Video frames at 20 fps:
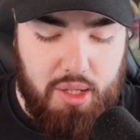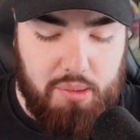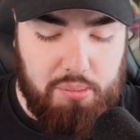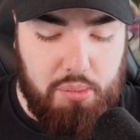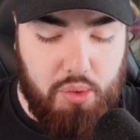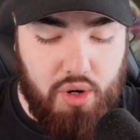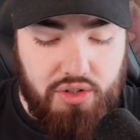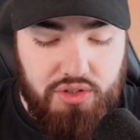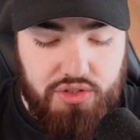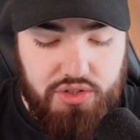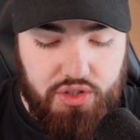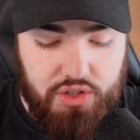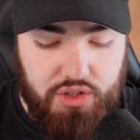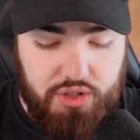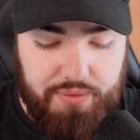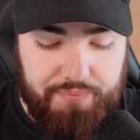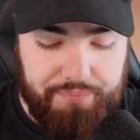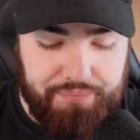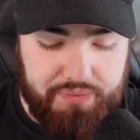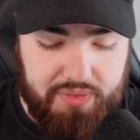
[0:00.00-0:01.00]

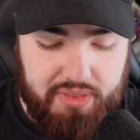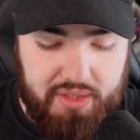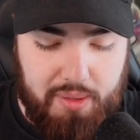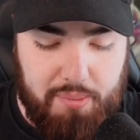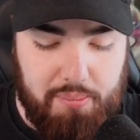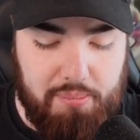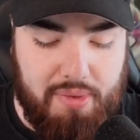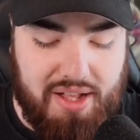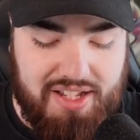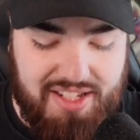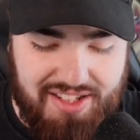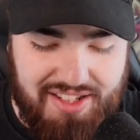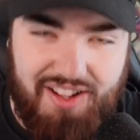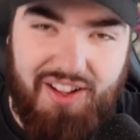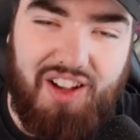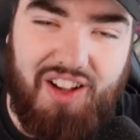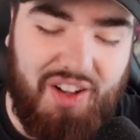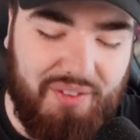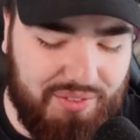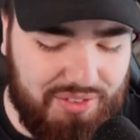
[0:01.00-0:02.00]
Bronzor,
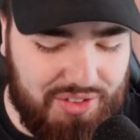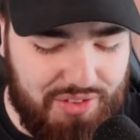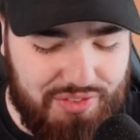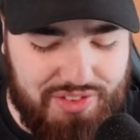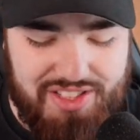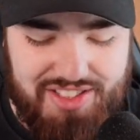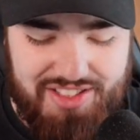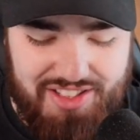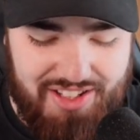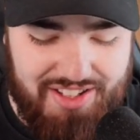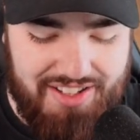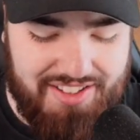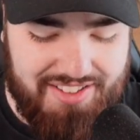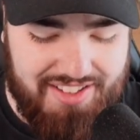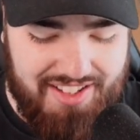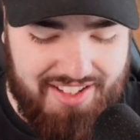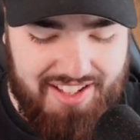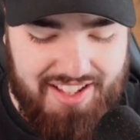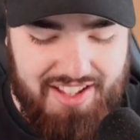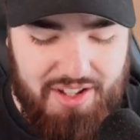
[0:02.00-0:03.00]
Magikarp, love this
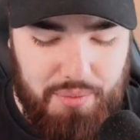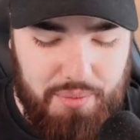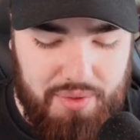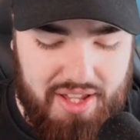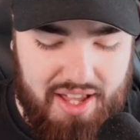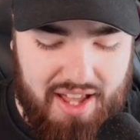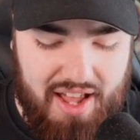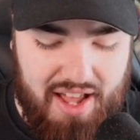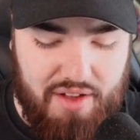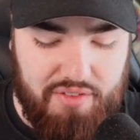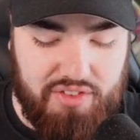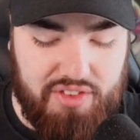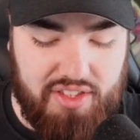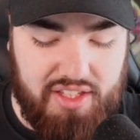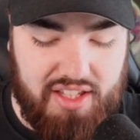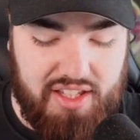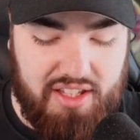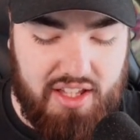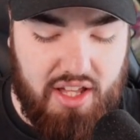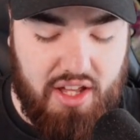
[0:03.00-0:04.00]
card. We have
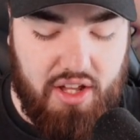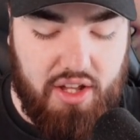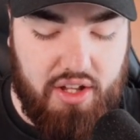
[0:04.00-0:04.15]
the